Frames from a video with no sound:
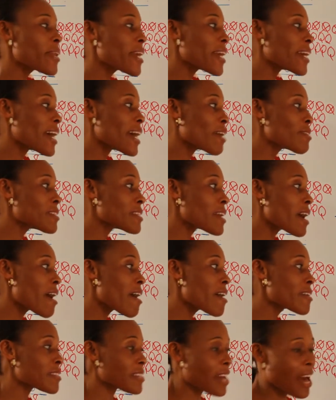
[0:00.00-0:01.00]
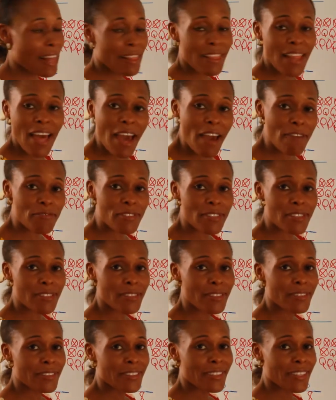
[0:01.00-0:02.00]
many counters are left?
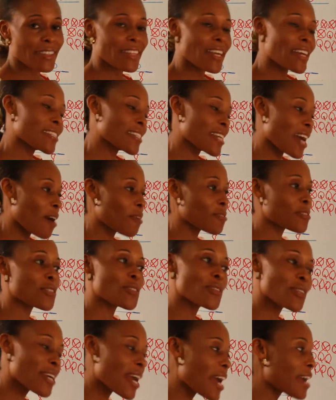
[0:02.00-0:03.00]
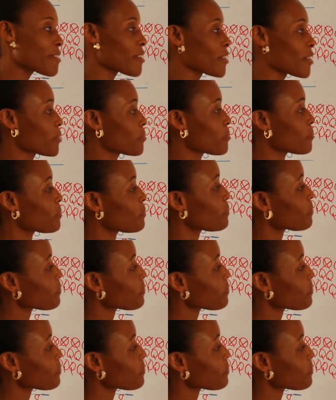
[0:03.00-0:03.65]
Let's count together.